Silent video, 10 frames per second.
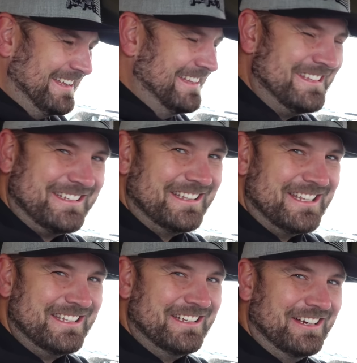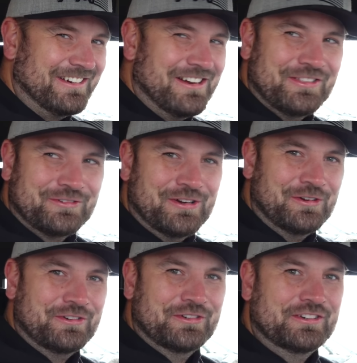Let's get this. Yeah, because it's not road.
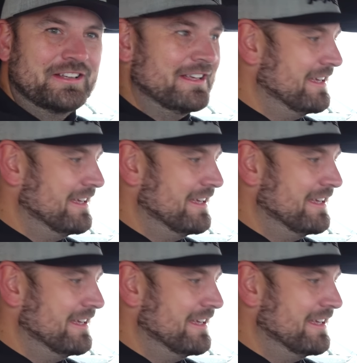magnet.